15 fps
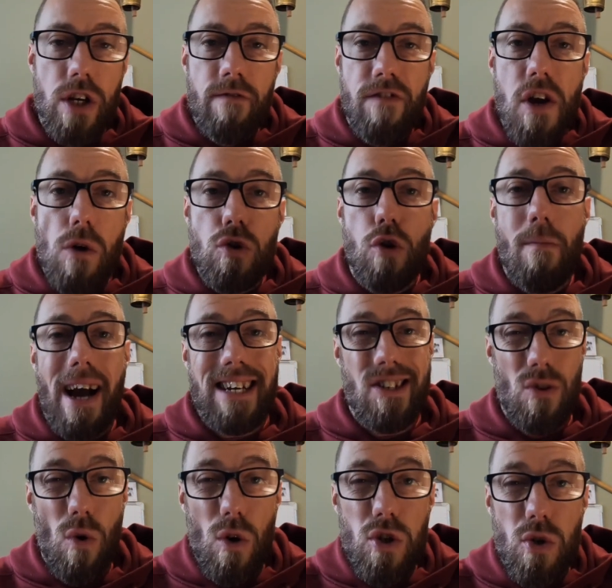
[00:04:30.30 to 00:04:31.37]
VO2 max
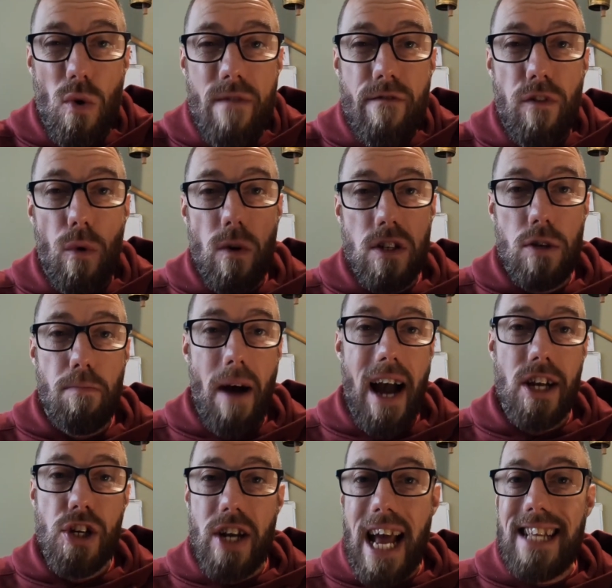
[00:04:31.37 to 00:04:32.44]
is also influenced
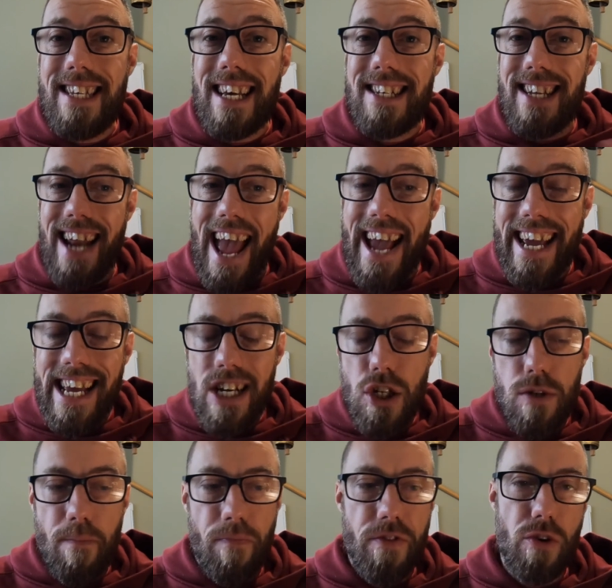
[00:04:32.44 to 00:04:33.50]
by genetics and
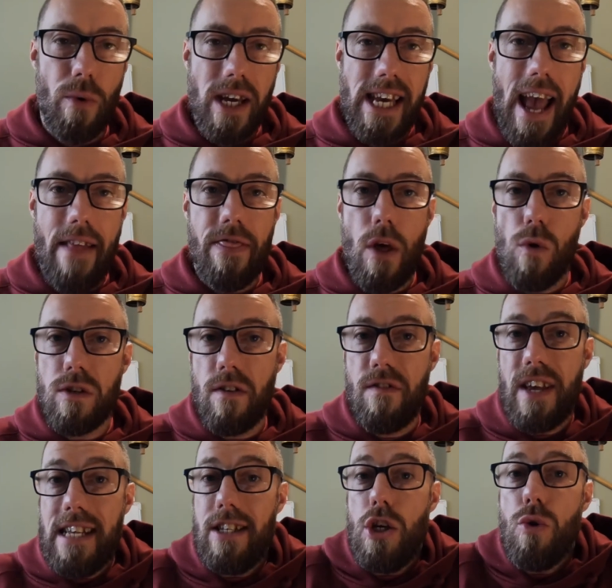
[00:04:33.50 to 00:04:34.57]
age. So again, those are
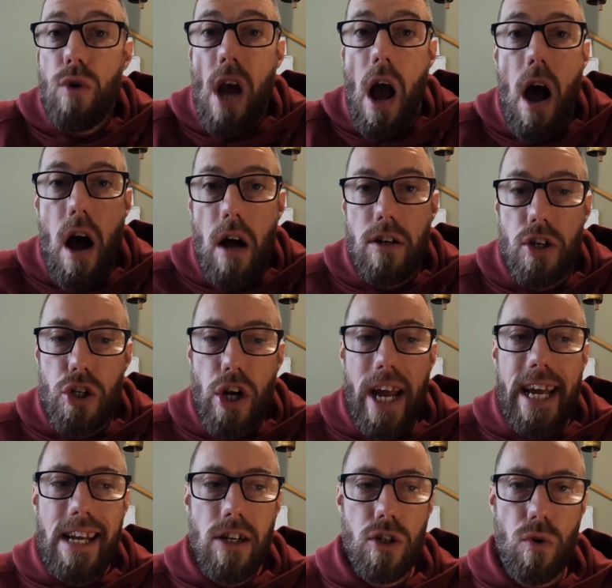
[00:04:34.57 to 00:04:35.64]
things that you can't
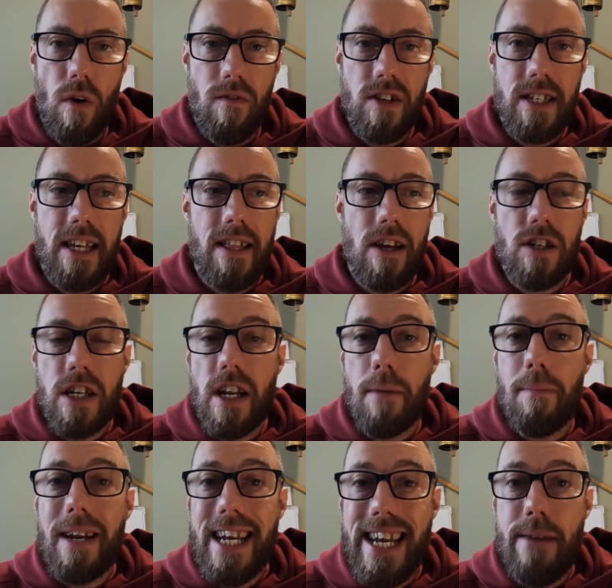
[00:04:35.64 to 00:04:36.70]
change. So obviously there's going
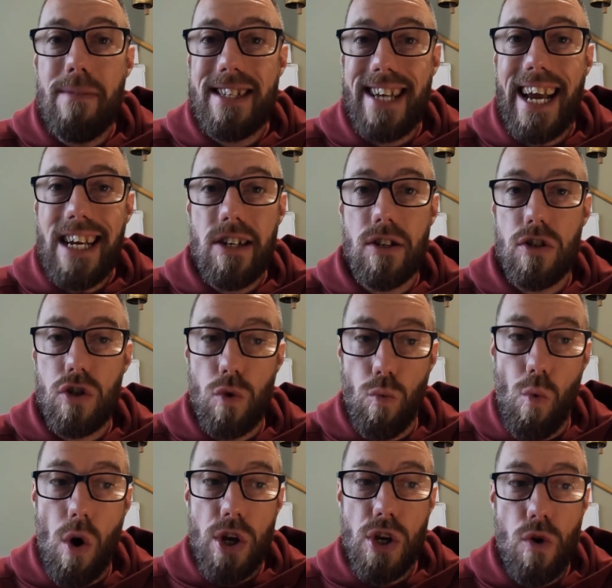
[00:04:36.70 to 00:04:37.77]
to be limitations to
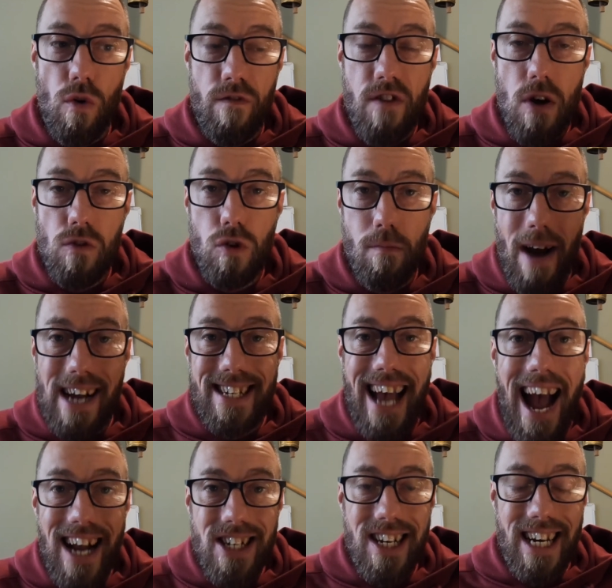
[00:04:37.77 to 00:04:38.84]
what your VO2 max
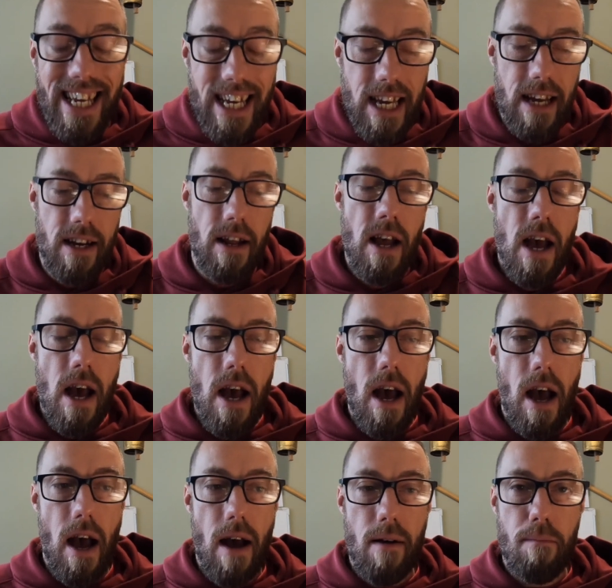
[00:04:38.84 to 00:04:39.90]
actually can
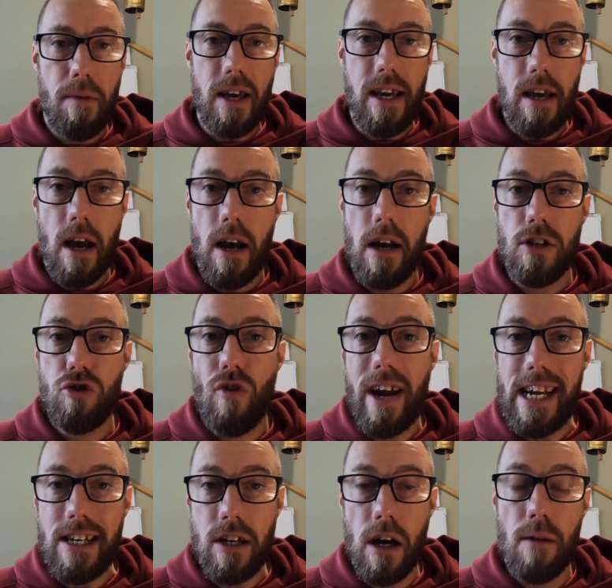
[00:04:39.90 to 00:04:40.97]
be
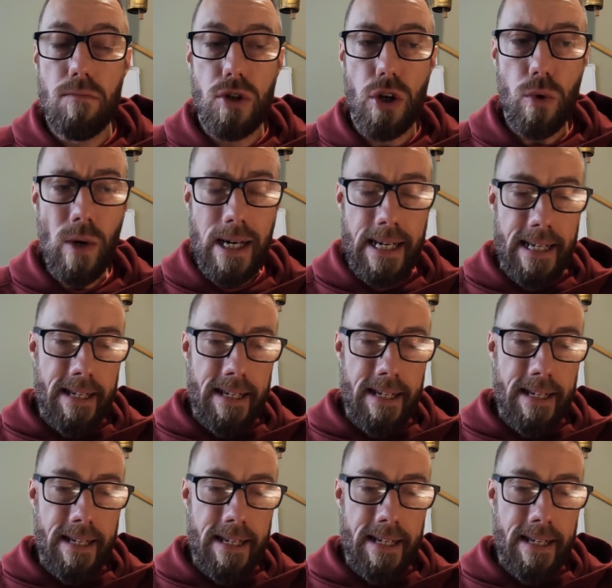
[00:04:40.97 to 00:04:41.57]
trained up to.